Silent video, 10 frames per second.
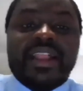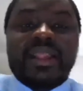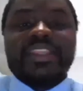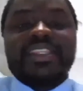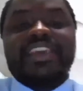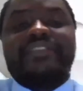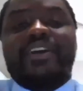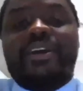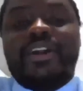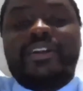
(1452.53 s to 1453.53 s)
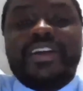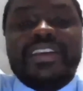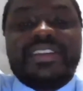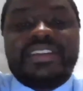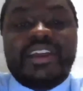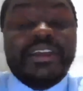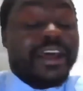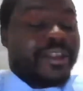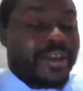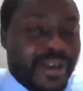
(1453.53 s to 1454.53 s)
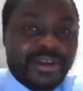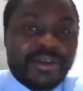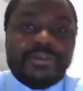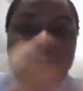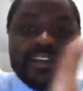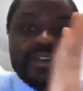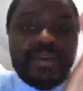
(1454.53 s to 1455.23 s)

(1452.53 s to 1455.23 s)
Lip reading: Let's give our honorees another round of